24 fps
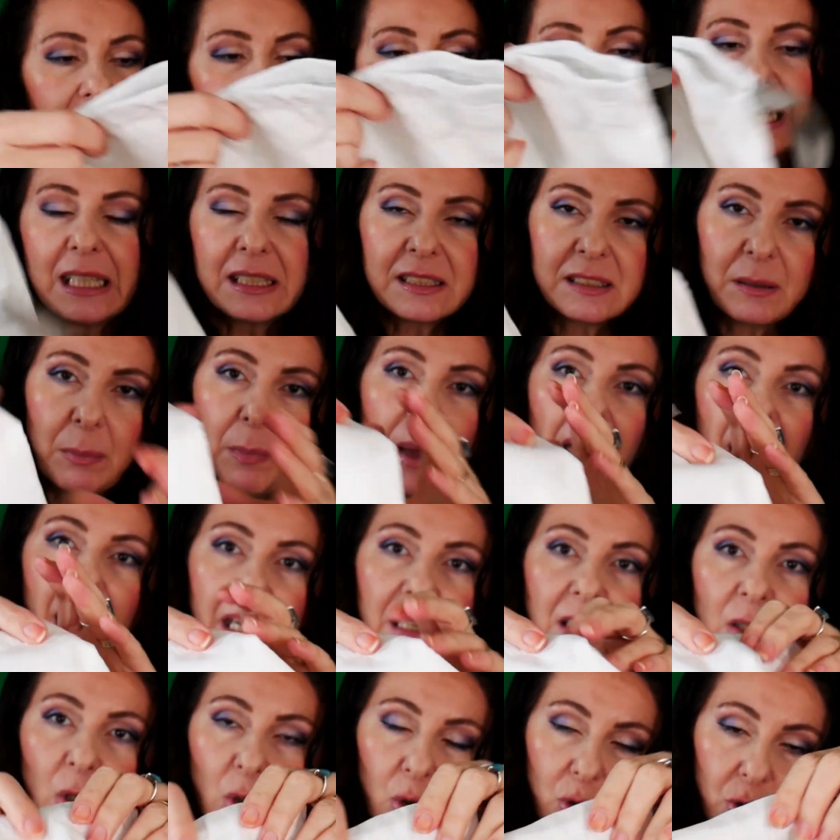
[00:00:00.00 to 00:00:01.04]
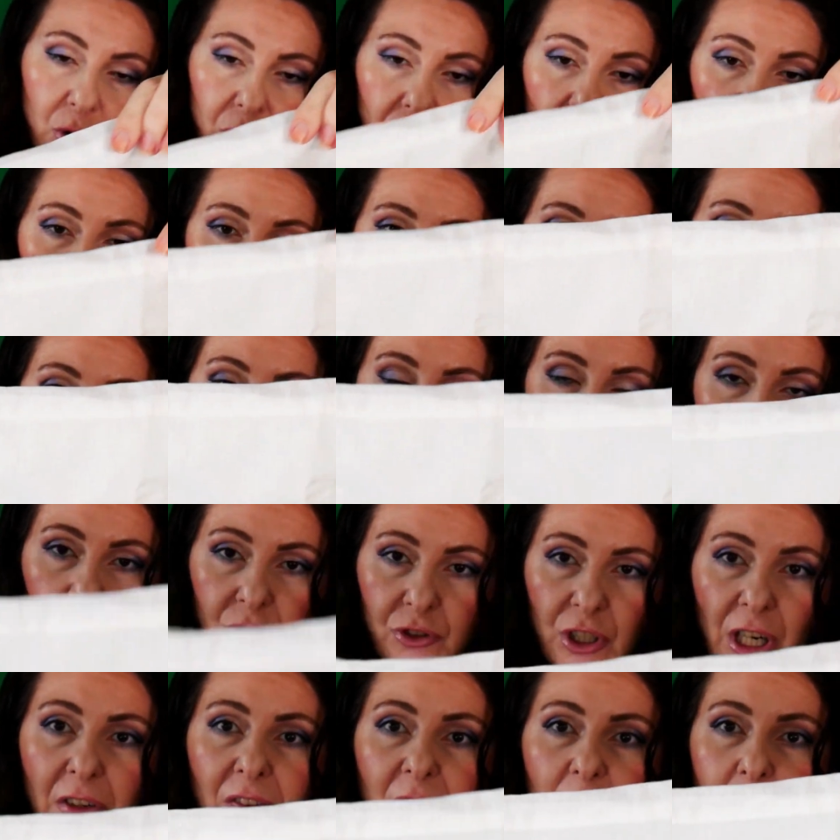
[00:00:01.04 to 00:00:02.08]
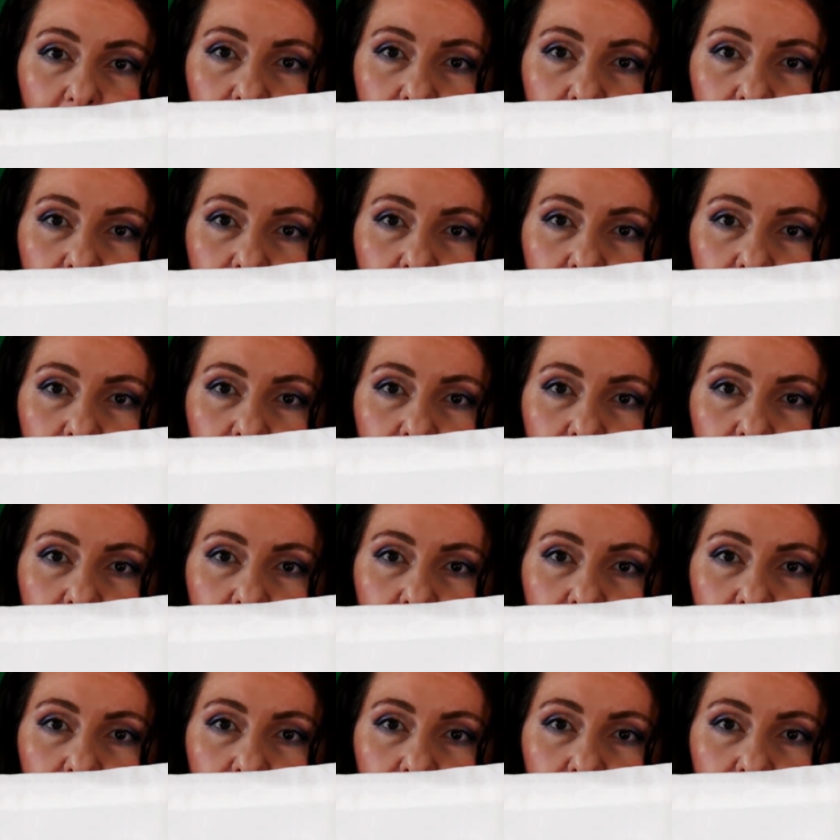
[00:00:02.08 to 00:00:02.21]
dust bag or travel